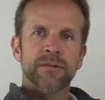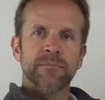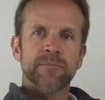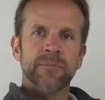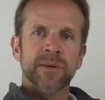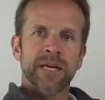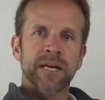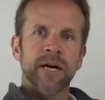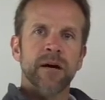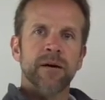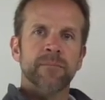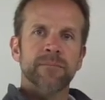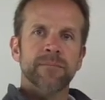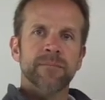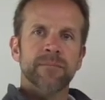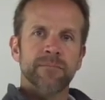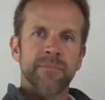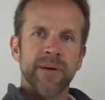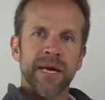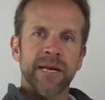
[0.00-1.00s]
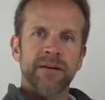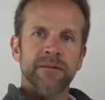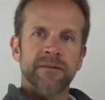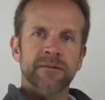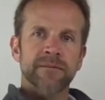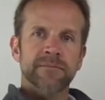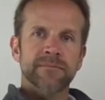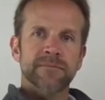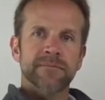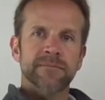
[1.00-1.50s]
become better
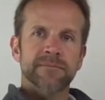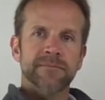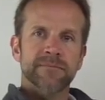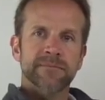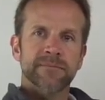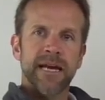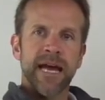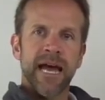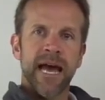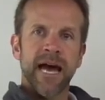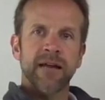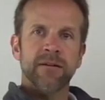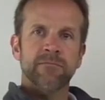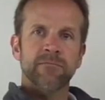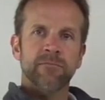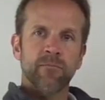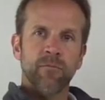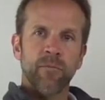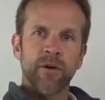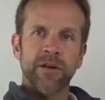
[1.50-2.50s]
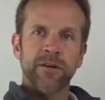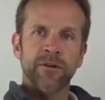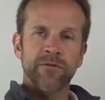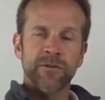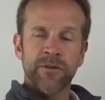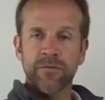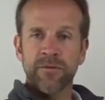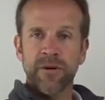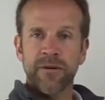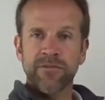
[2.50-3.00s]
at what you
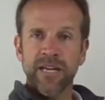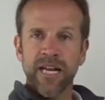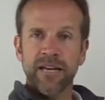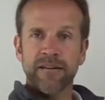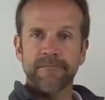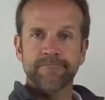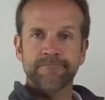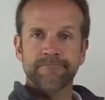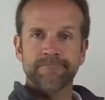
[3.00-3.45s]
do every day,